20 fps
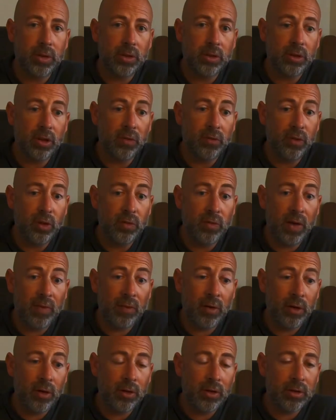And so if you've
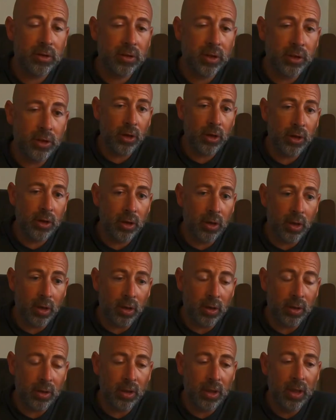ever noticed in
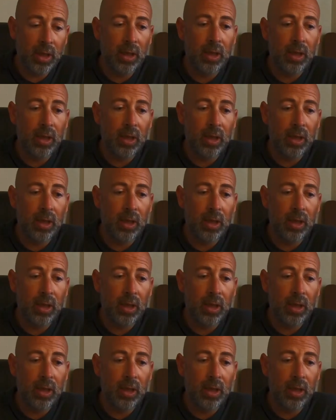yard,